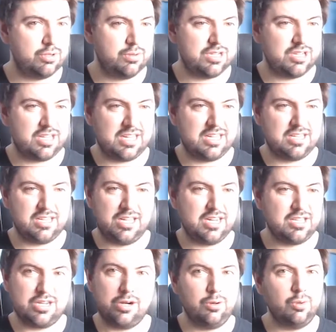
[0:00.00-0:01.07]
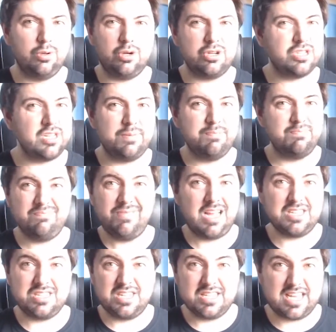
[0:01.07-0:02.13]
which I think in a total cost him
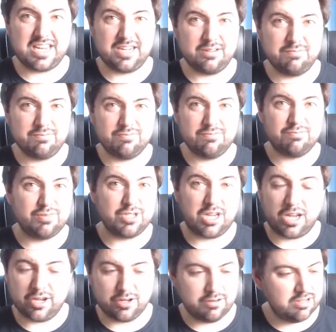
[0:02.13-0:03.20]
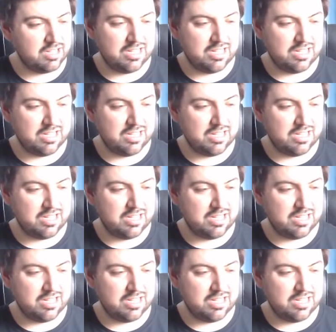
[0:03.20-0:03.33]
less than a tenner. So